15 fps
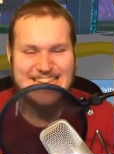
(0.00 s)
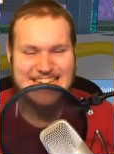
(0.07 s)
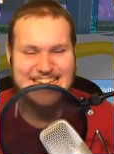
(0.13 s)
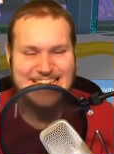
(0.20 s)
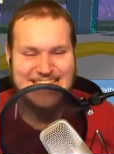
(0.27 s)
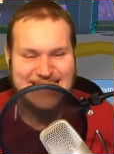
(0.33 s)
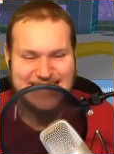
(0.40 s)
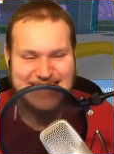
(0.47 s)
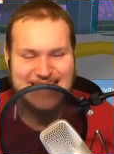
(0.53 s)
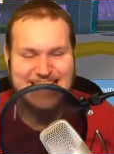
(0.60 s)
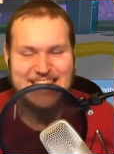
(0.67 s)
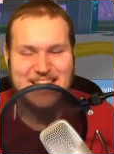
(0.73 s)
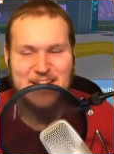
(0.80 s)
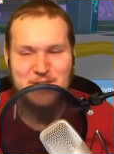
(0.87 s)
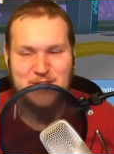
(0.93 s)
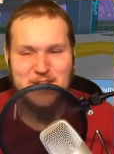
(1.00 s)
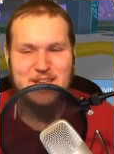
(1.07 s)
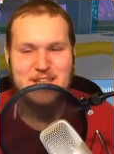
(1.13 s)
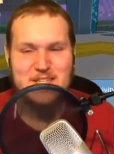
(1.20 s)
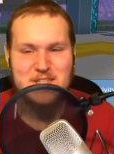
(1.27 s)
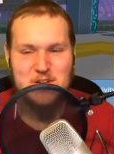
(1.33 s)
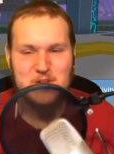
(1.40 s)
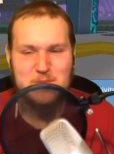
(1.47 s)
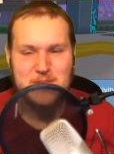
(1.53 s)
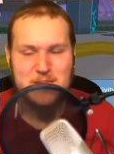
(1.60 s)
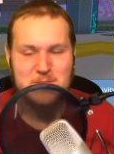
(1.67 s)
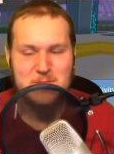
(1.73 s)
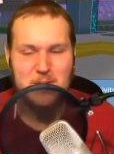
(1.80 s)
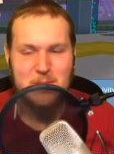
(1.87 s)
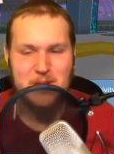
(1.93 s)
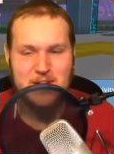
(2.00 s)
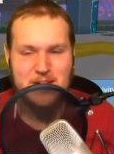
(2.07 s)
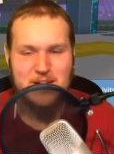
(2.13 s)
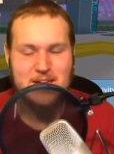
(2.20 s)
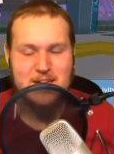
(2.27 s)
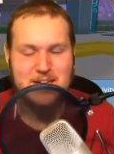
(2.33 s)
He does. I love it. Scoops is my buddy.